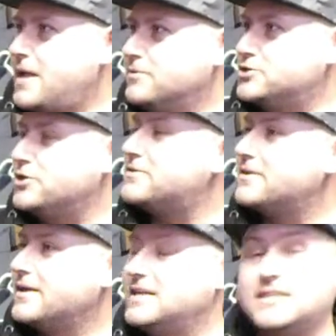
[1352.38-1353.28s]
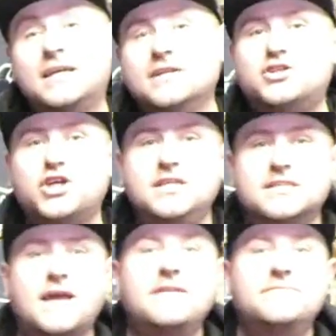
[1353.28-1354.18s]
Bells, you're thinking of cheese
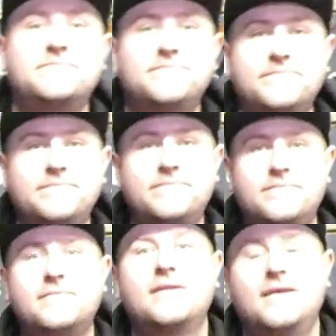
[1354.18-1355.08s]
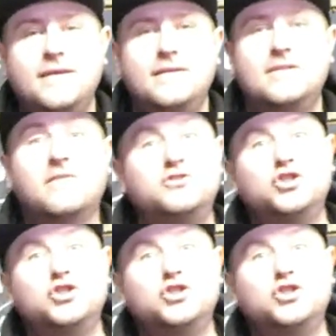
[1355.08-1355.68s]
again. I know, I love cheese. Love